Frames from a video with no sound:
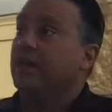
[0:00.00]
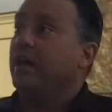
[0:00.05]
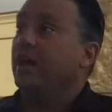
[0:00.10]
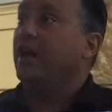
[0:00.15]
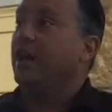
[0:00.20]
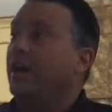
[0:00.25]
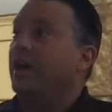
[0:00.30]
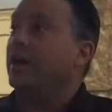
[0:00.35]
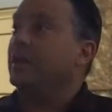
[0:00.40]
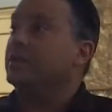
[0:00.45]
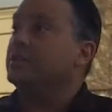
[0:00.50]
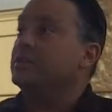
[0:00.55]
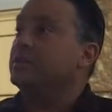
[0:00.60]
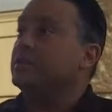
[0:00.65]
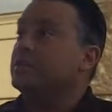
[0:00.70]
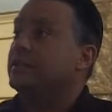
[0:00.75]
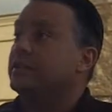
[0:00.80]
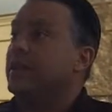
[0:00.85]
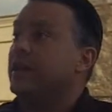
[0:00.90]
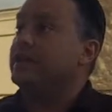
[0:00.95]

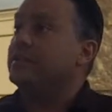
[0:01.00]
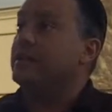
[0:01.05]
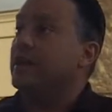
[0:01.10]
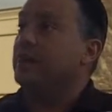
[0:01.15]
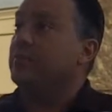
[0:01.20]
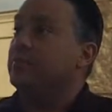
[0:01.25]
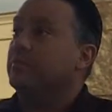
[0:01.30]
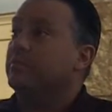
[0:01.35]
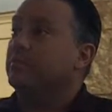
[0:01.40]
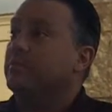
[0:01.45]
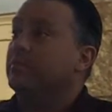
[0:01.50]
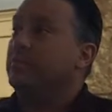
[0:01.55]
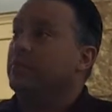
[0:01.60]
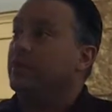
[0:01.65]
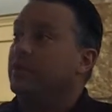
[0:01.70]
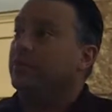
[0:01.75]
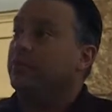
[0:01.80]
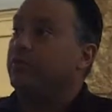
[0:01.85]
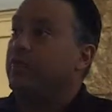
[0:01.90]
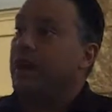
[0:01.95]
Since at that time,
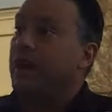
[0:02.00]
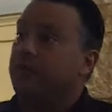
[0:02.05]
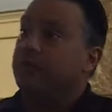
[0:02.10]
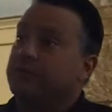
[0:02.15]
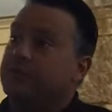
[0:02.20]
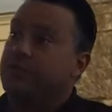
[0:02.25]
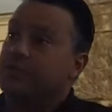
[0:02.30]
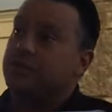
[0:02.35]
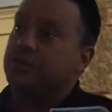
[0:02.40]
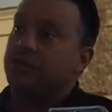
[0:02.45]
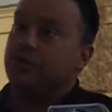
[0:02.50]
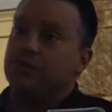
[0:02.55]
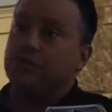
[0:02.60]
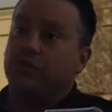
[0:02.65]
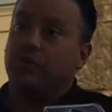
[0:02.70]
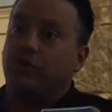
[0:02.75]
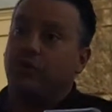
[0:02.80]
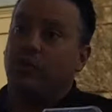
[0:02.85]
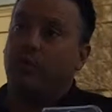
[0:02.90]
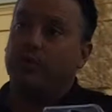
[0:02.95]
5-6 years
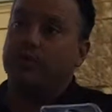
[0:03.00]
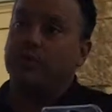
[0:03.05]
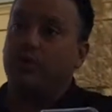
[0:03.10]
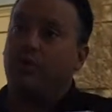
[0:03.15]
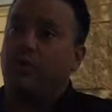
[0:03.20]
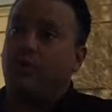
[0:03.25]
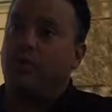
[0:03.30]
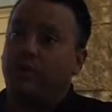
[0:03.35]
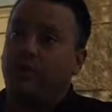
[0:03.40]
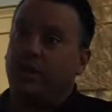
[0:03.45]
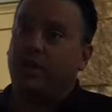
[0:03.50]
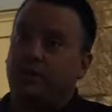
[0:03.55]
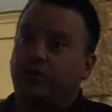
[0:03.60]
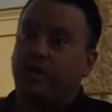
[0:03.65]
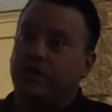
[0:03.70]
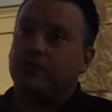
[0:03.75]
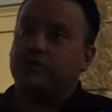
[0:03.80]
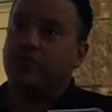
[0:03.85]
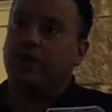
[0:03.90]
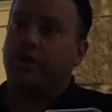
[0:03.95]
ago, there wasn't a whole lot of
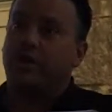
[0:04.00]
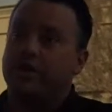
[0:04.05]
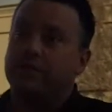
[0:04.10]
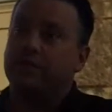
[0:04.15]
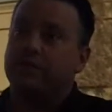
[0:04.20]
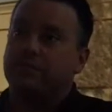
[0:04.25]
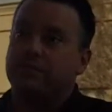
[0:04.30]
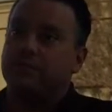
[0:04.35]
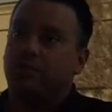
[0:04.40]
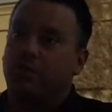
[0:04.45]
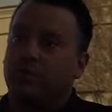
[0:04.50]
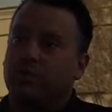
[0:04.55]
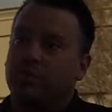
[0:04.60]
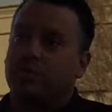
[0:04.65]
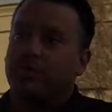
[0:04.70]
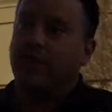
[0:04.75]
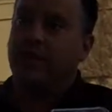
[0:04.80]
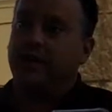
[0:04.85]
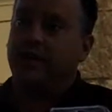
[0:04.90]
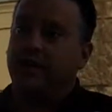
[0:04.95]
electronics and sports
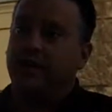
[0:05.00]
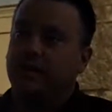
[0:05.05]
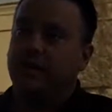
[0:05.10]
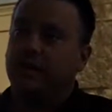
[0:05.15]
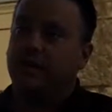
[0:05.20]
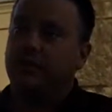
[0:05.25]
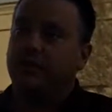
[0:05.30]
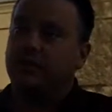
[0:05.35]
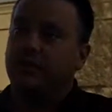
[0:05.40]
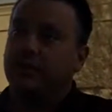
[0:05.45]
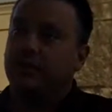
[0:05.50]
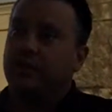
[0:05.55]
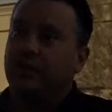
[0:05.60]
tied in together.